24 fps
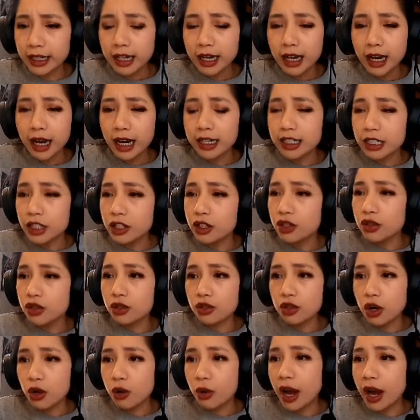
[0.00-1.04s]
I didn't
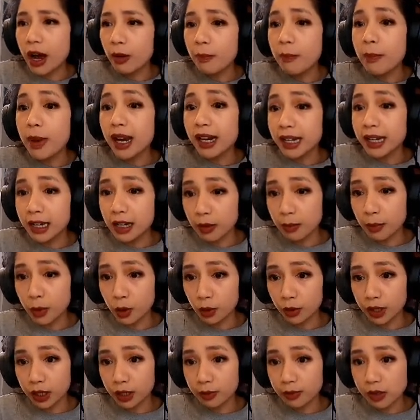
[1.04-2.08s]
denote how many
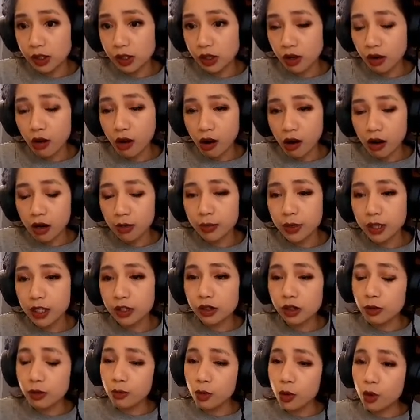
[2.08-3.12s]
ammoniums there are because
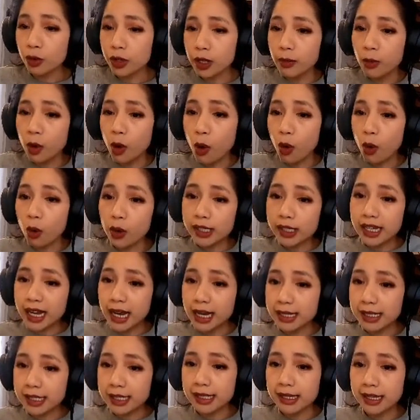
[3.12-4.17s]
ammonium always has
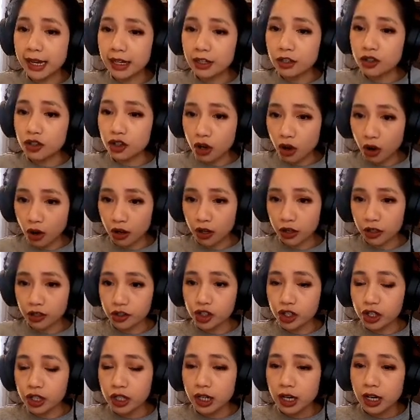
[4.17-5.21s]
a set
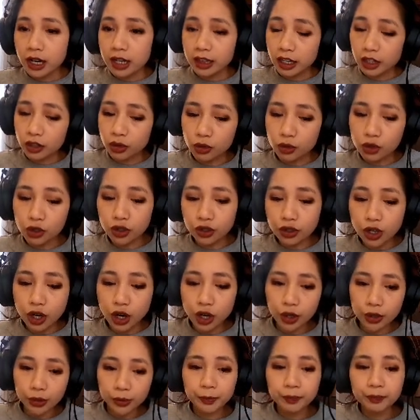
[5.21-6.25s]
charge that you should
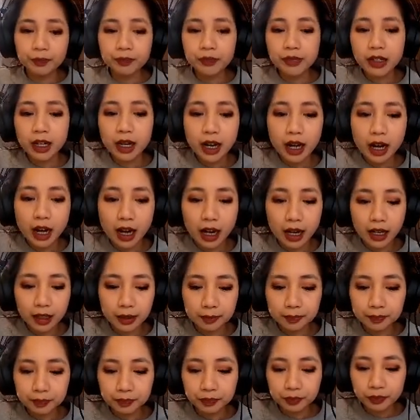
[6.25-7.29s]
know. Um,
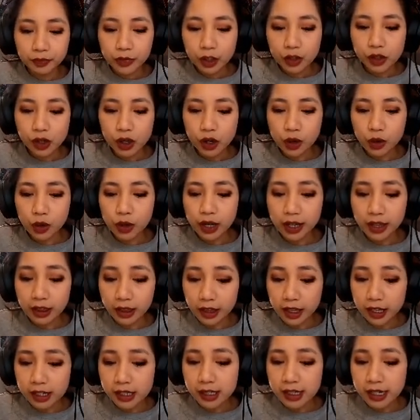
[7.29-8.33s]
so
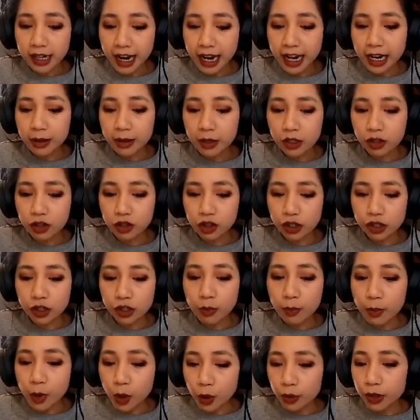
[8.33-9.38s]
this name is just
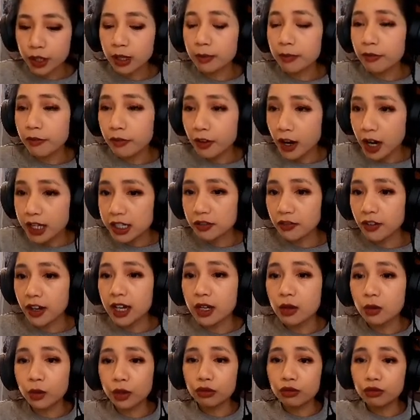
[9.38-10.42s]
ammonium phosphate
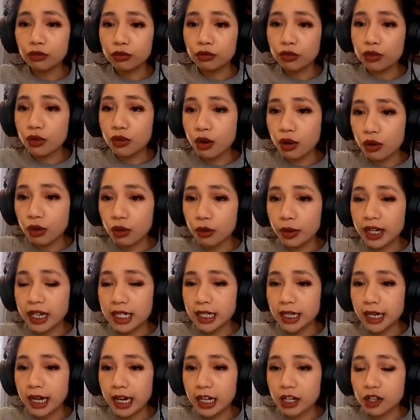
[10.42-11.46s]
with no
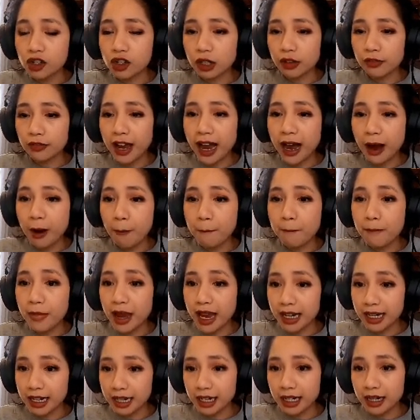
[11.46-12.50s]
indication of how
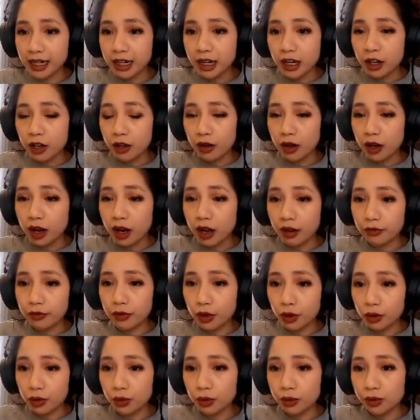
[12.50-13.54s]
many of
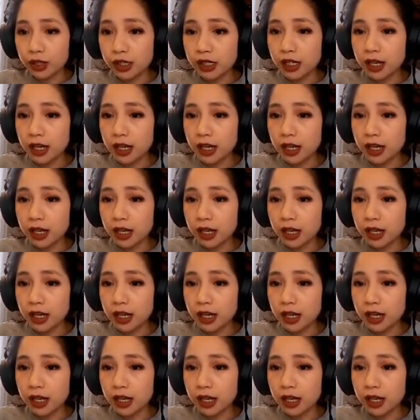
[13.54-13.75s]
those